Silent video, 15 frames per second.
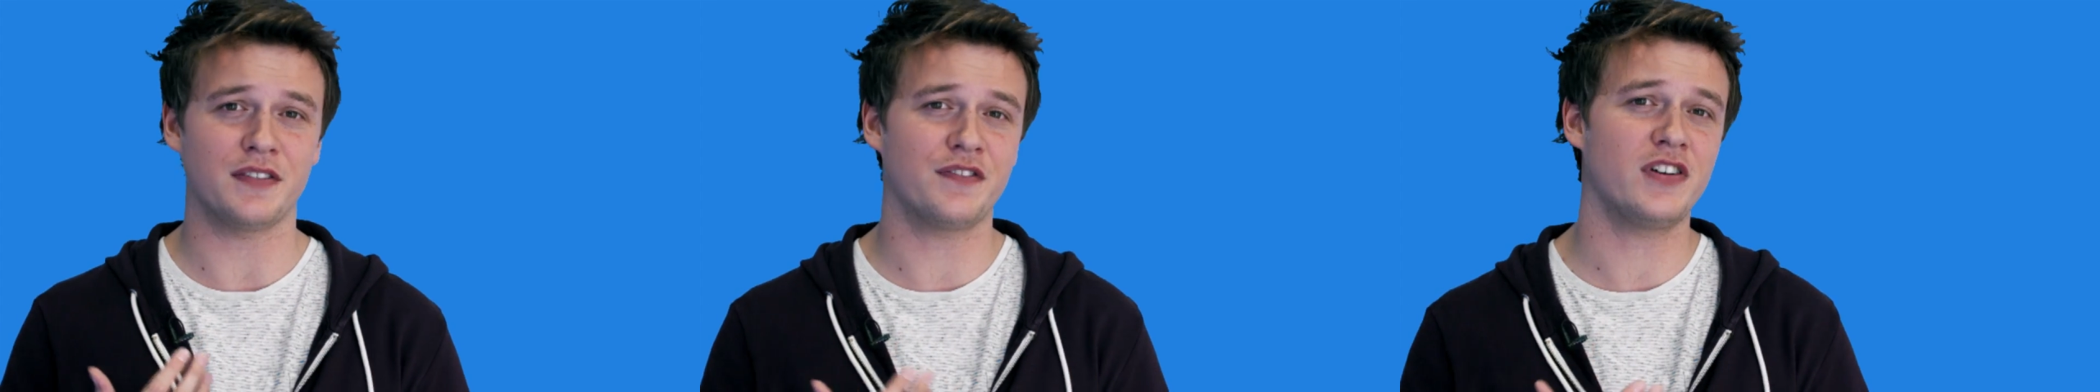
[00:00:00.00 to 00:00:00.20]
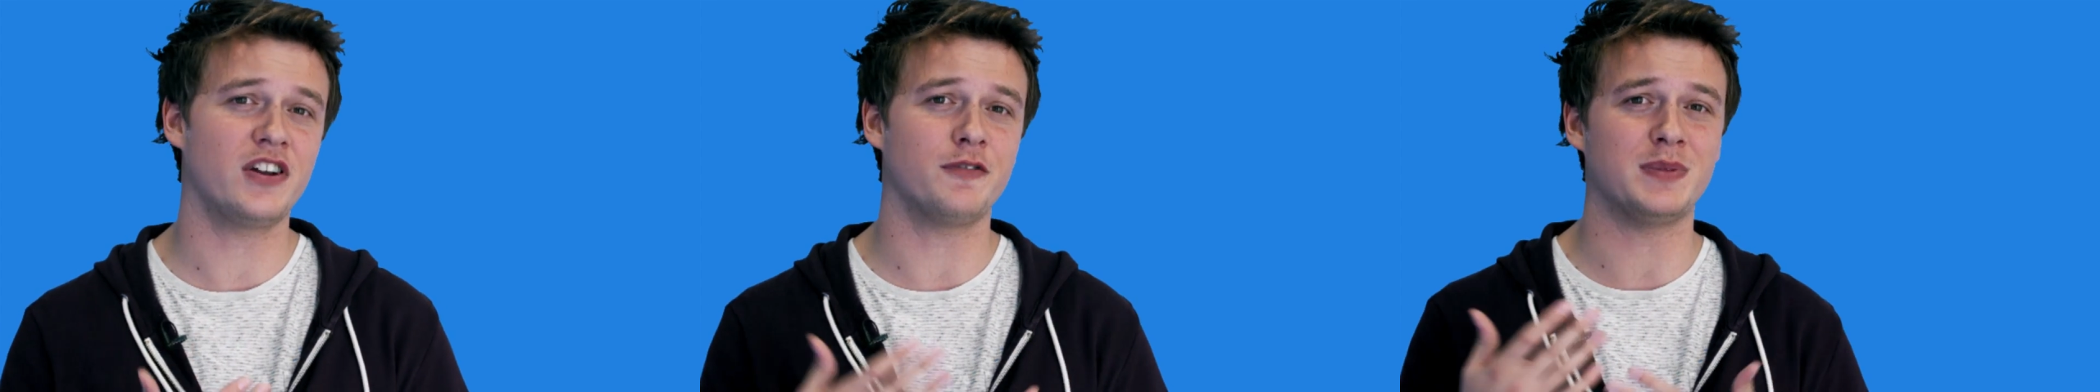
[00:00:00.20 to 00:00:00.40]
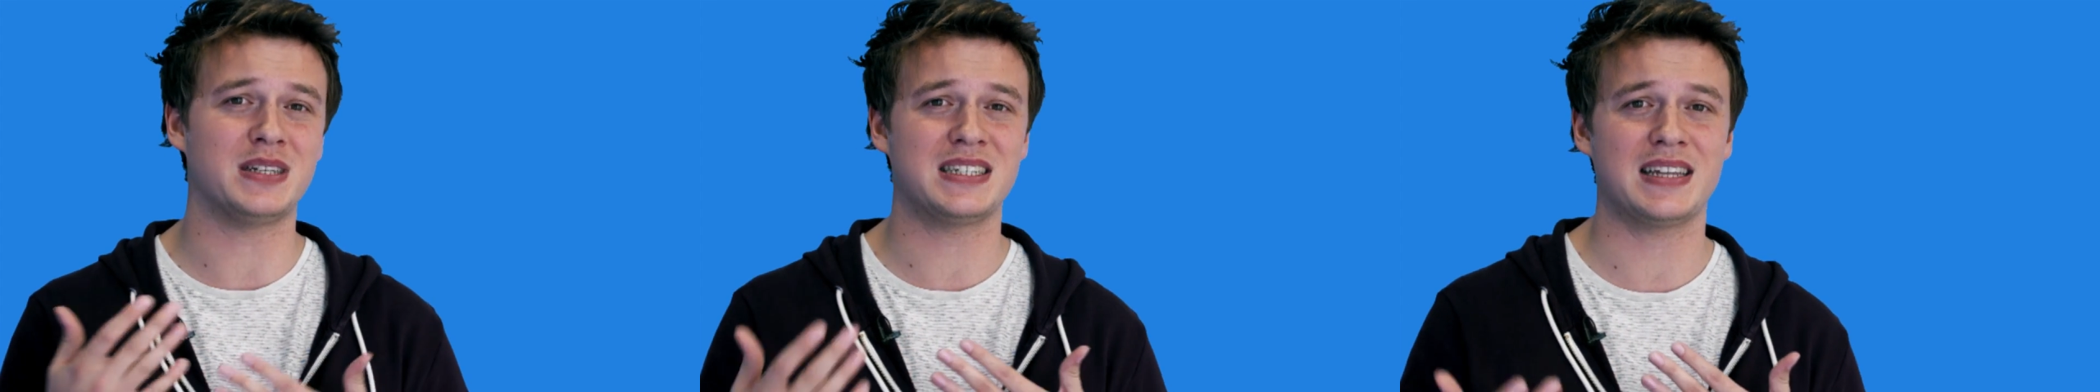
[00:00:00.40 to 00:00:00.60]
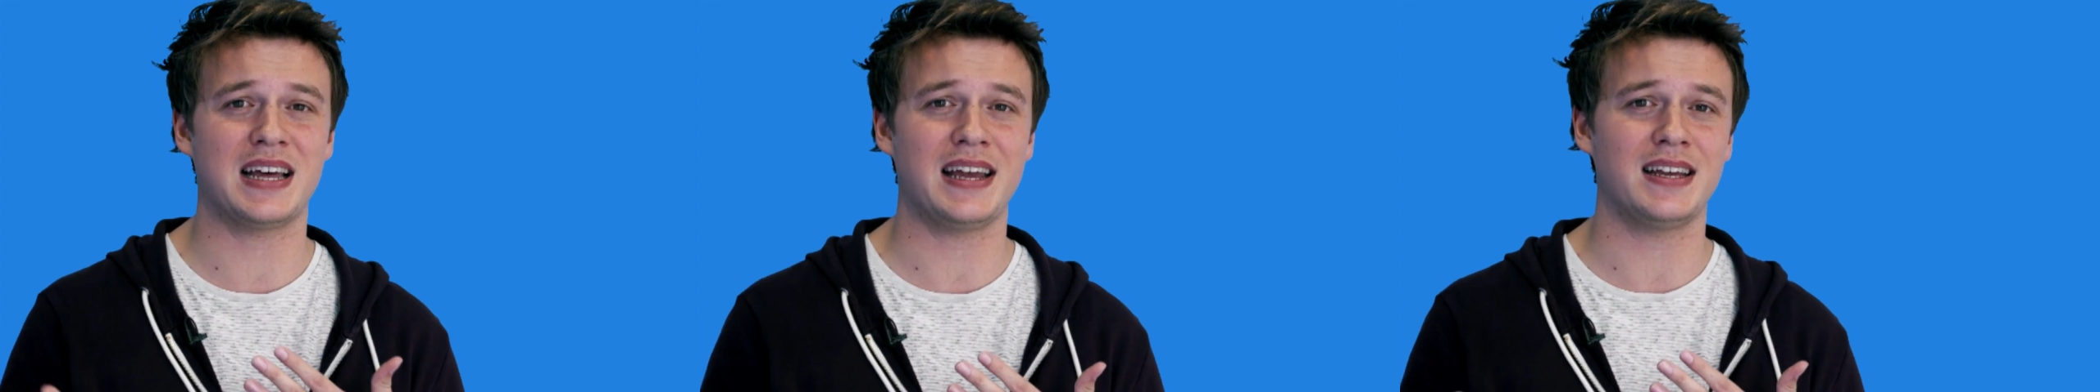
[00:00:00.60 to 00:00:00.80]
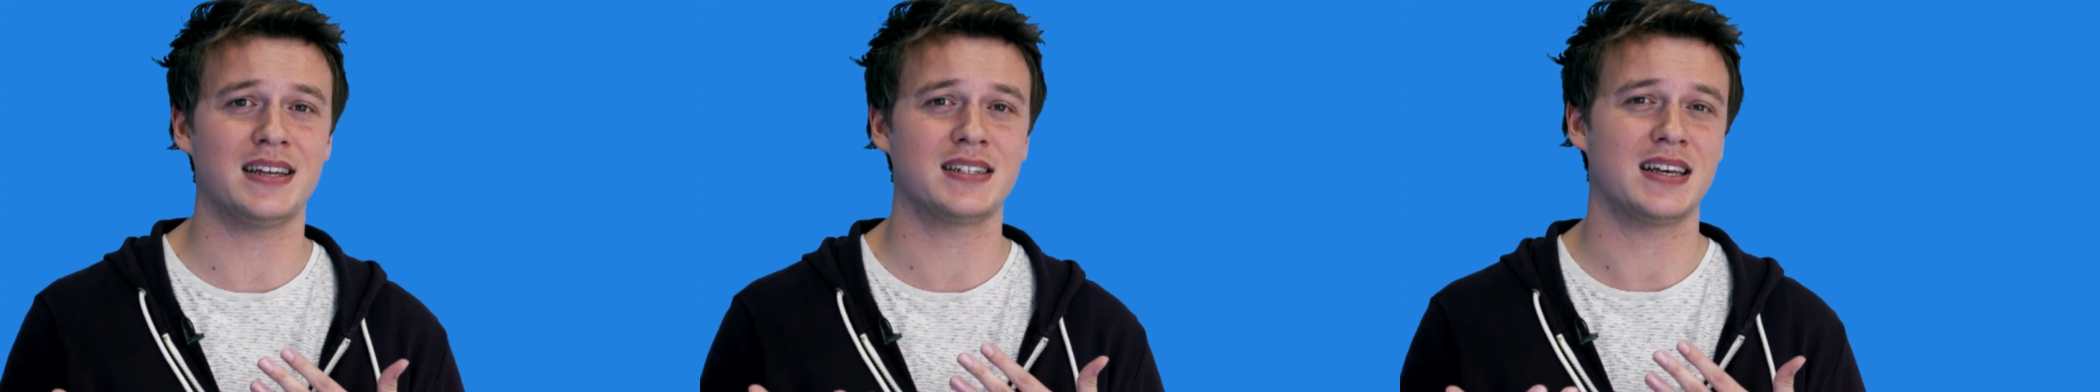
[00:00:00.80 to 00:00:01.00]
full of
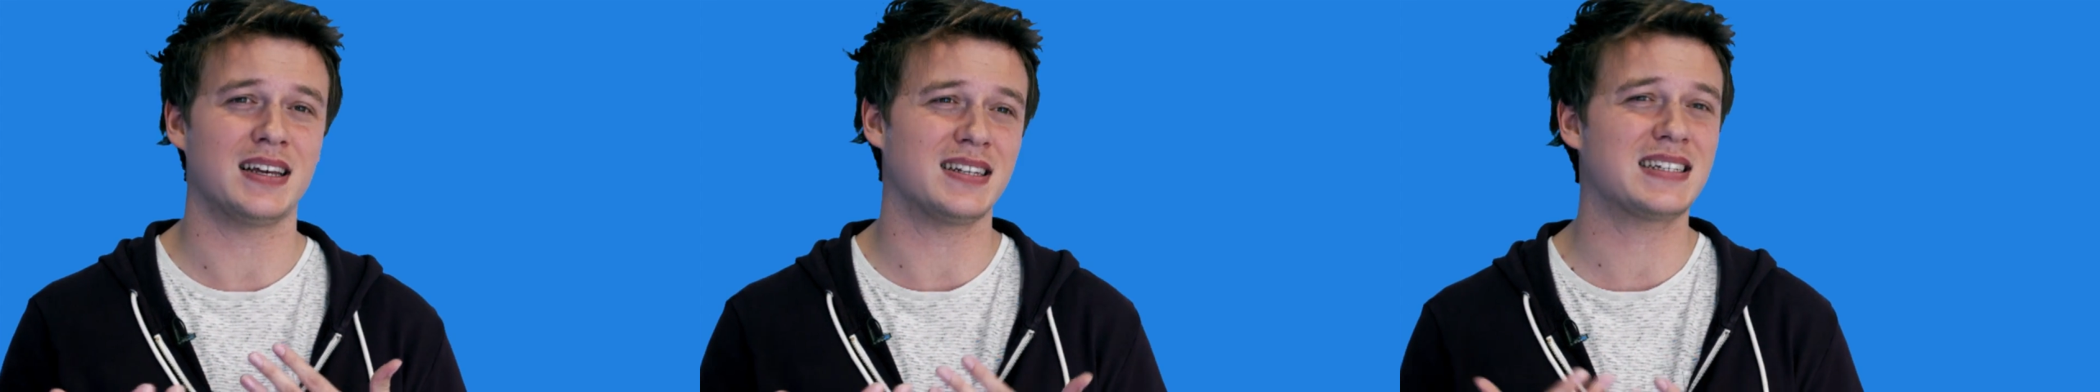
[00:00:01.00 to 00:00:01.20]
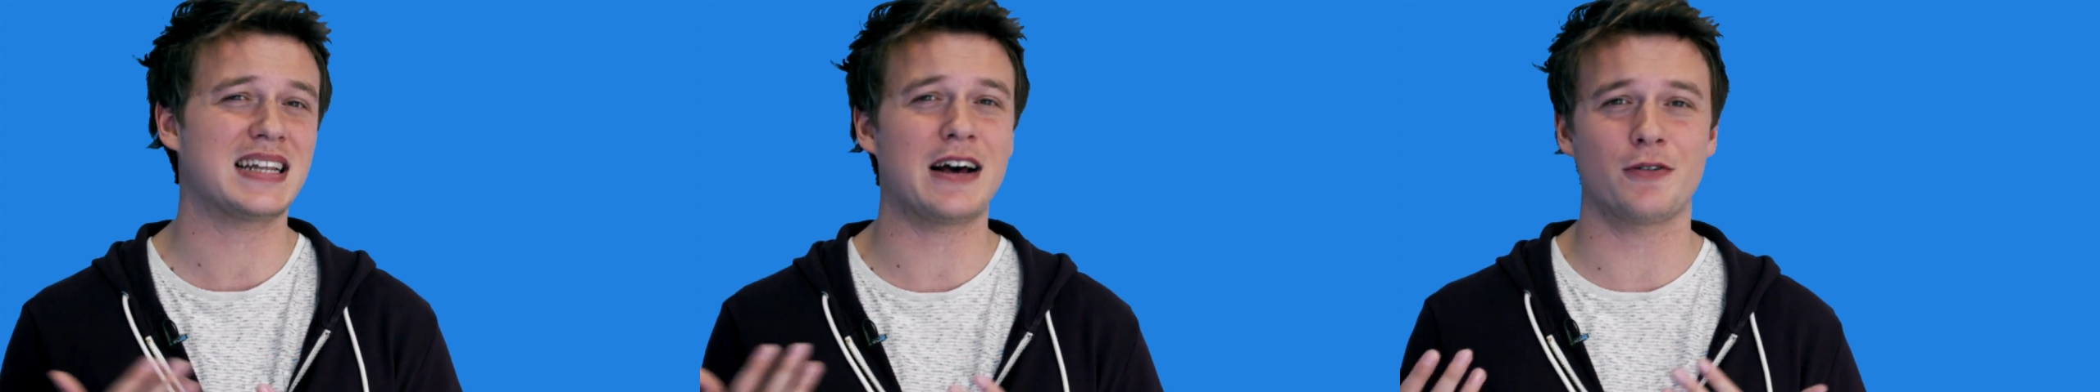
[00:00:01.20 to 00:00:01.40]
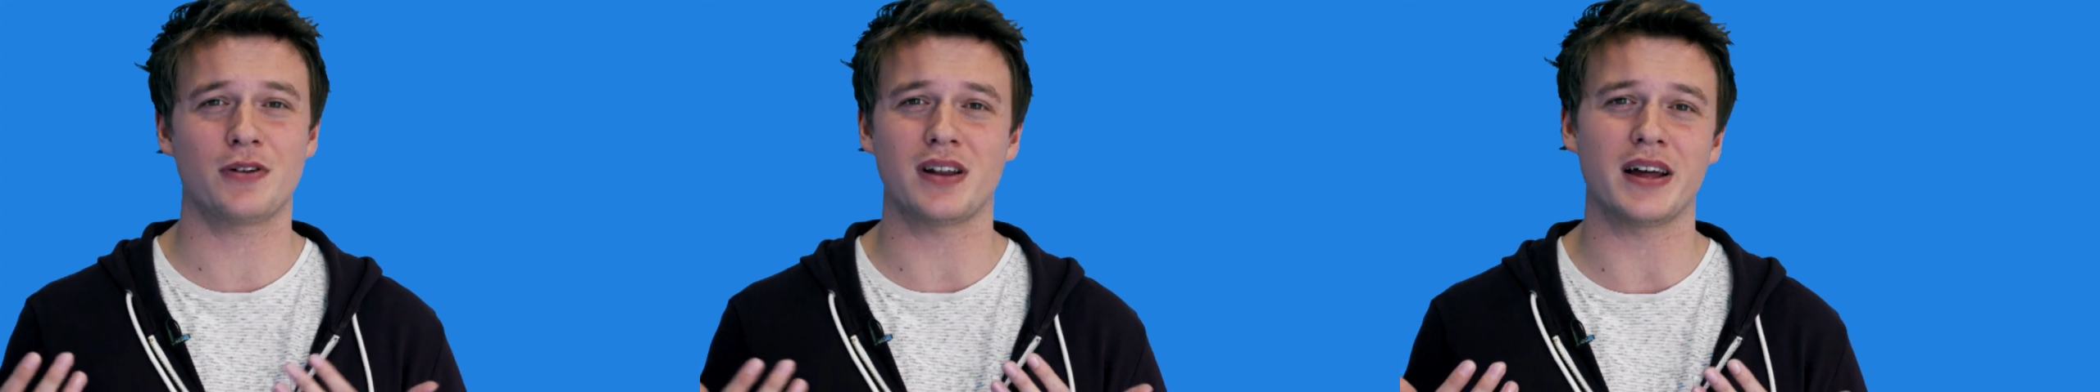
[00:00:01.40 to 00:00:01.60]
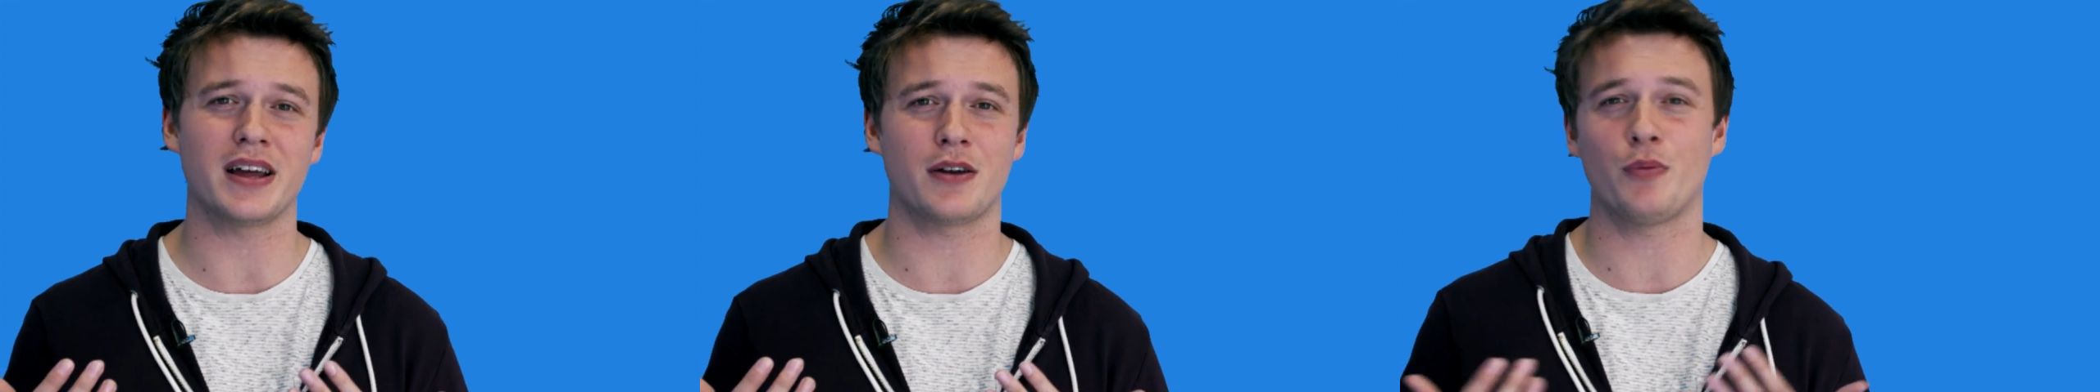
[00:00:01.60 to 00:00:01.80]
mistakes and sound like